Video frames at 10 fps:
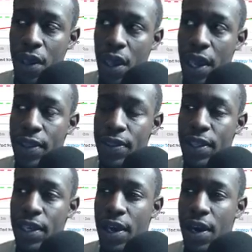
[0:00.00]
and
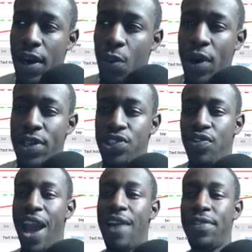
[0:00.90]
the What is
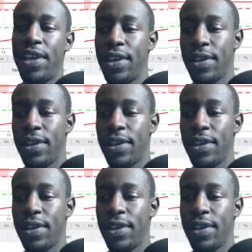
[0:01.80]
Gravity.